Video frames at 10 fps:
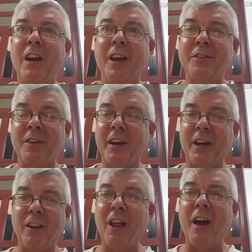like
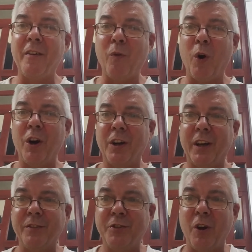a lot of
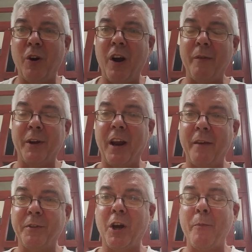work, and so I'm going to
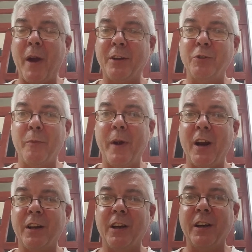have to come back to
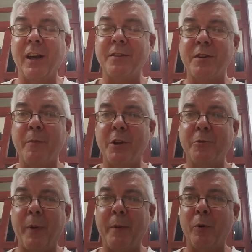America and get some of
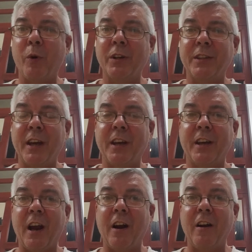this paperwork taken
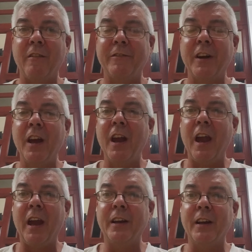care of,
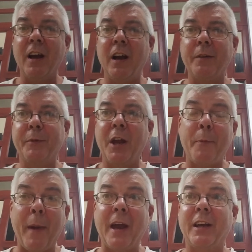and get
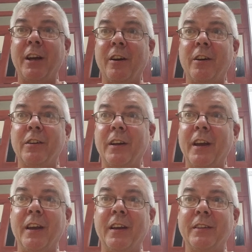it back here,
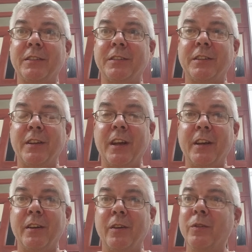and
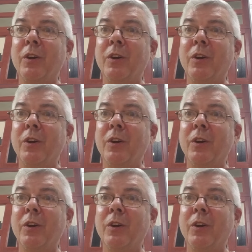then